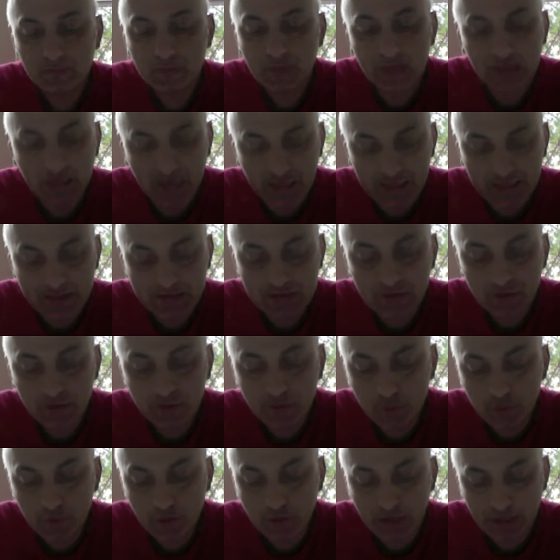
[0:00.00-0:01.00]
and
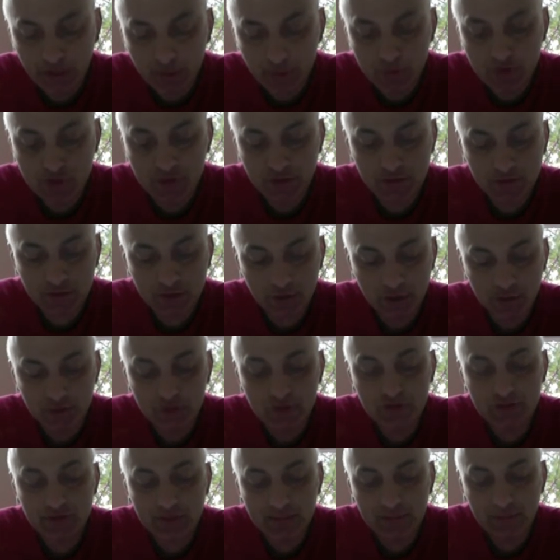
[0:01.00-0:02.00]
though the house had
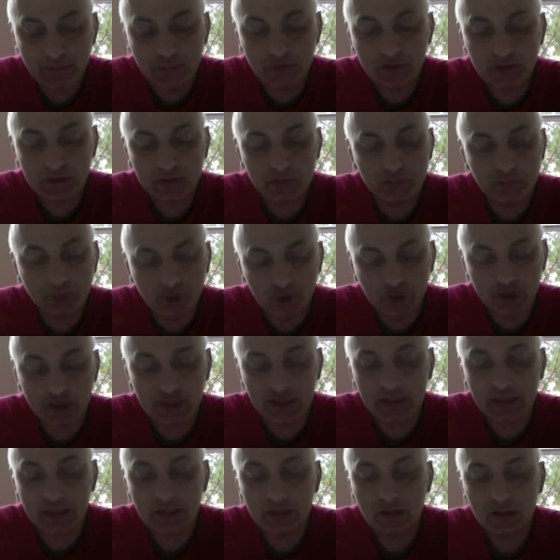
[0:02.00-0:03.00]
turned deep and
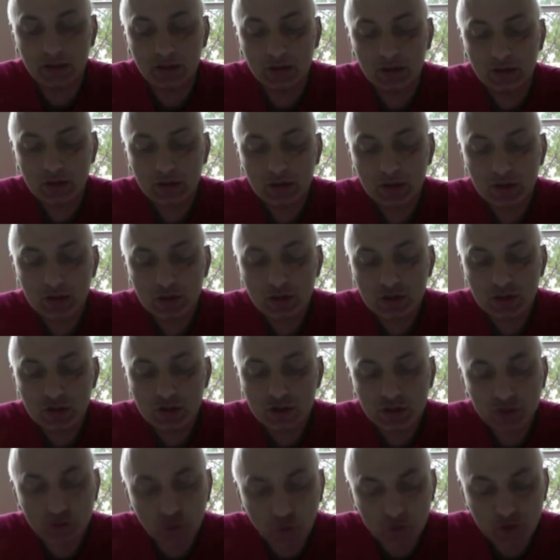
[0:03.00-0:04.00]
murky, she
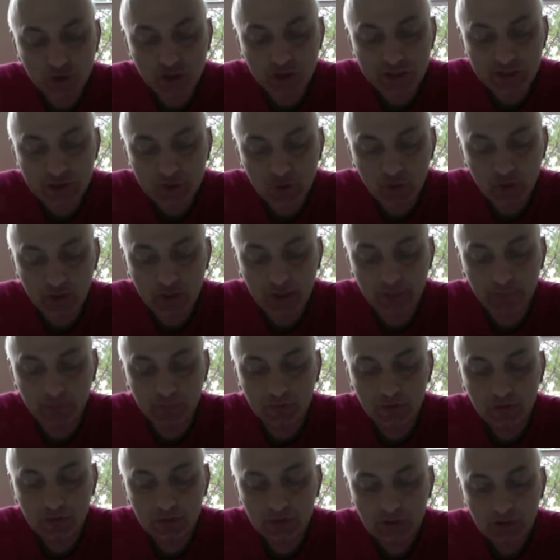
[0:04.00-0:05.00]
thought she saw him
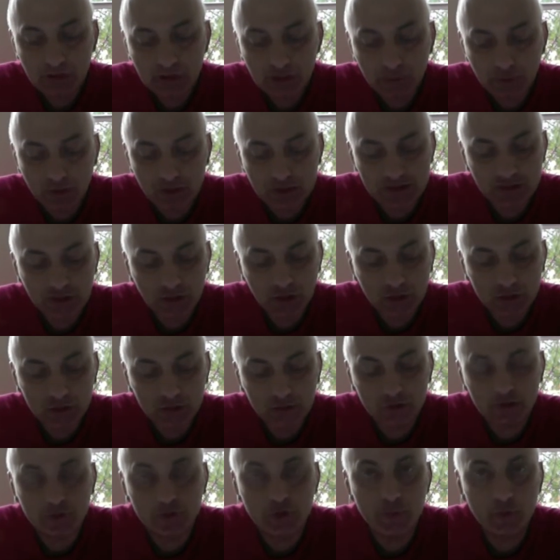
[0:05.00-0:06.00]
amongst a
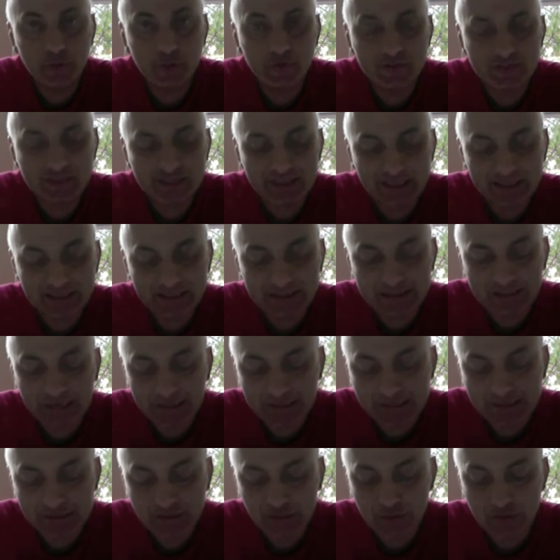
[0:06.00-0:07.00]
huddled group of skin
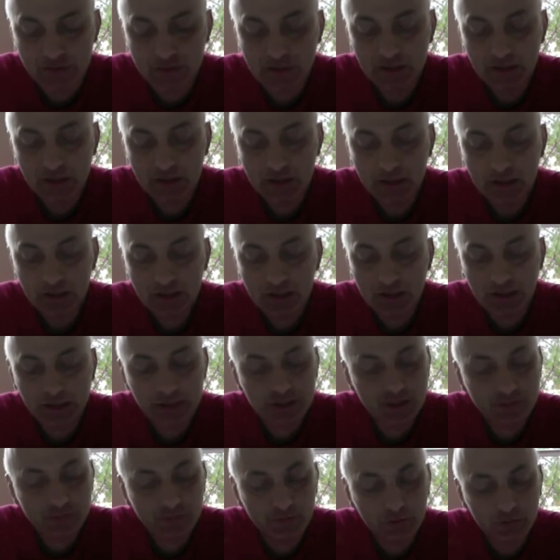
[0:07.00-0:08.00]
dancers, yet
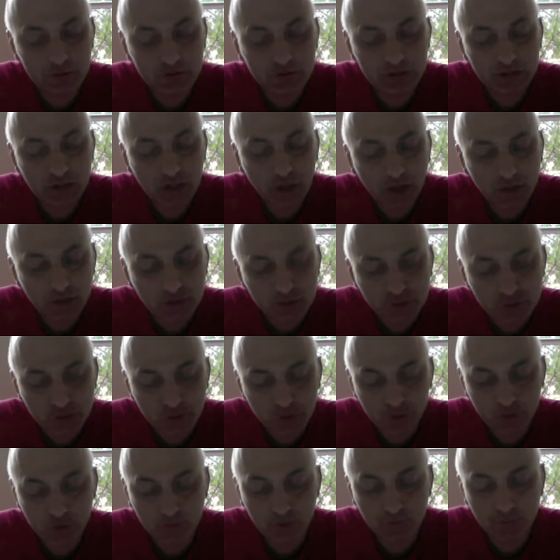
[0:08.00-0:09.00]
she felt
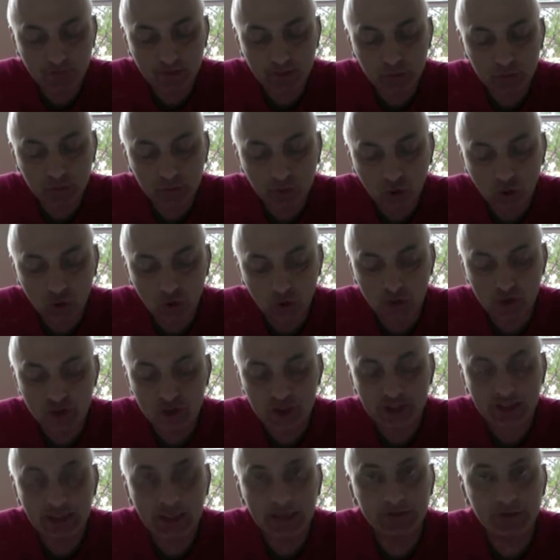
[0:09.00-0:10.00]
unsure of how long
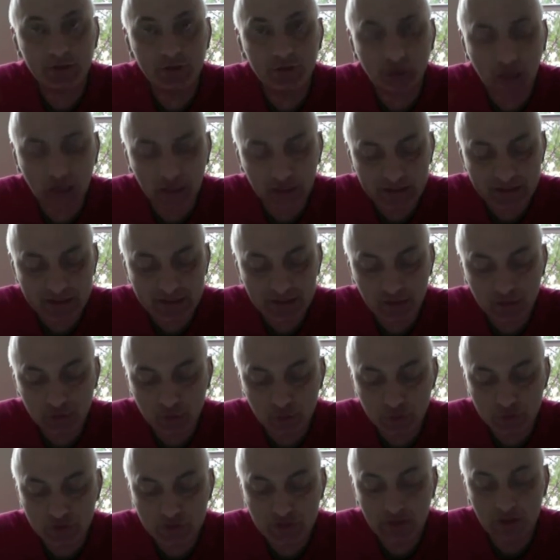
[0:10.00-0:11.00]
she'd had her eyes
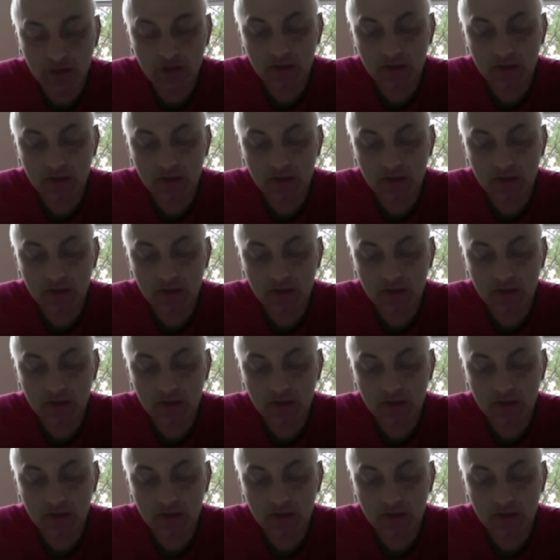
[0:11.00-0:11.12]
closed.